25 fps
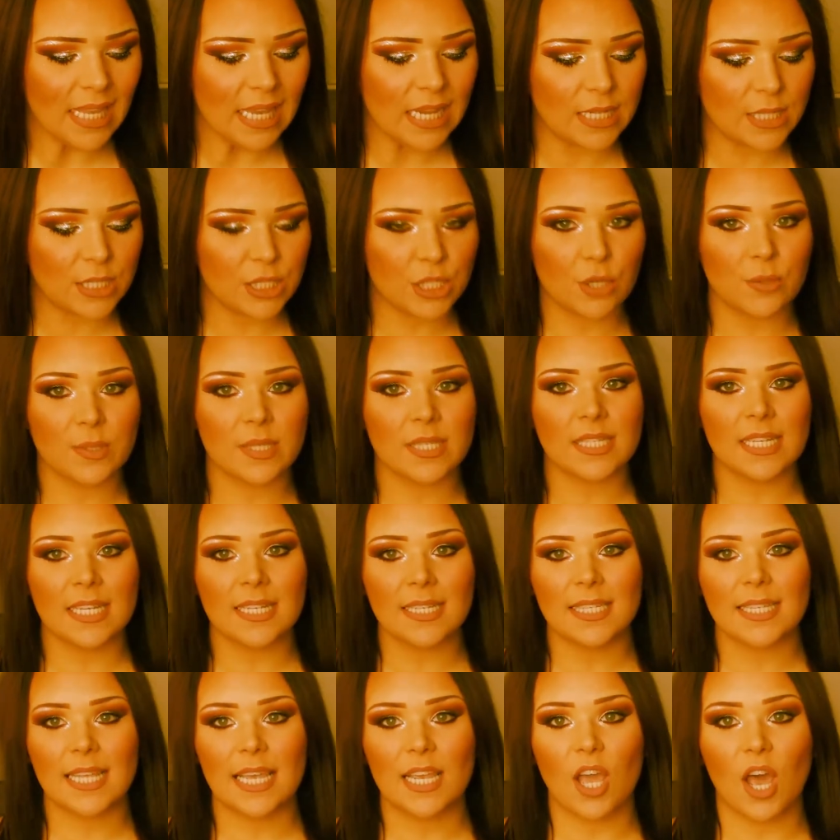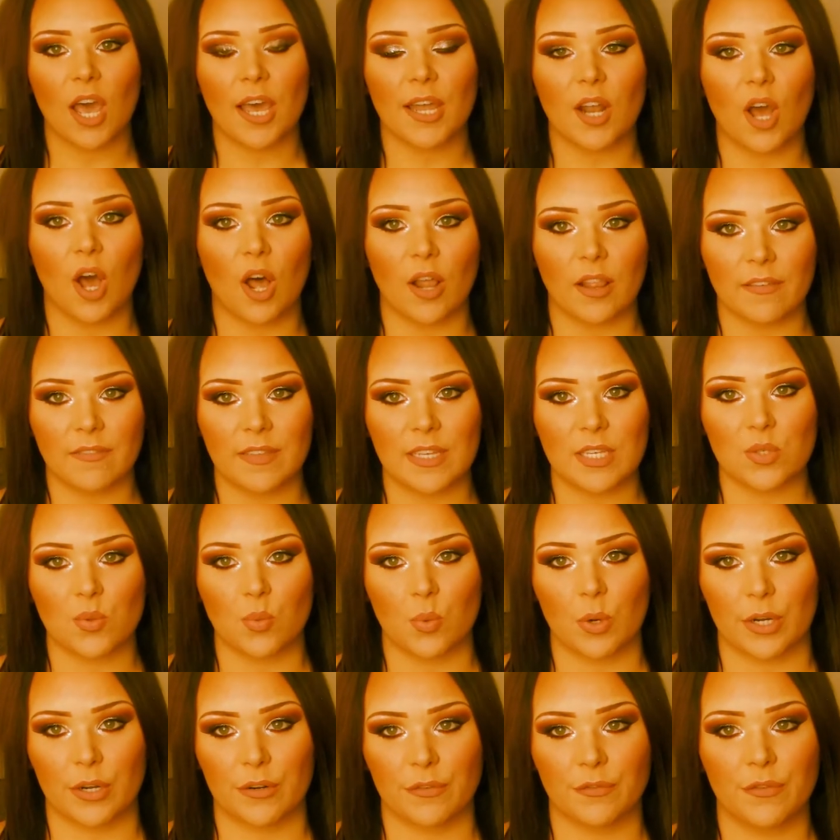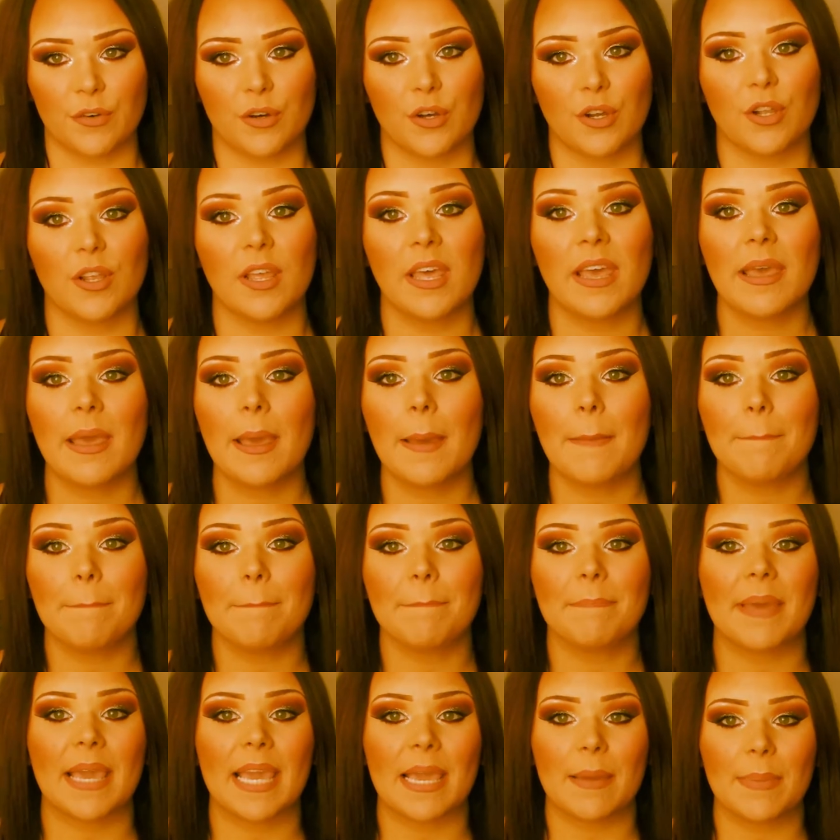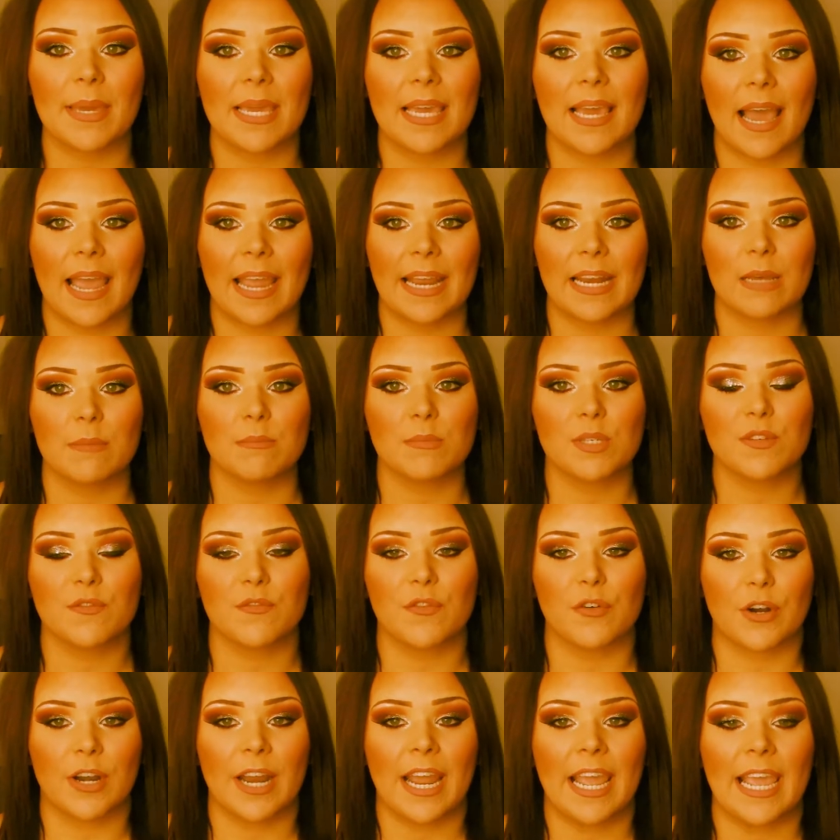And so since they got all of these wonderful baby items for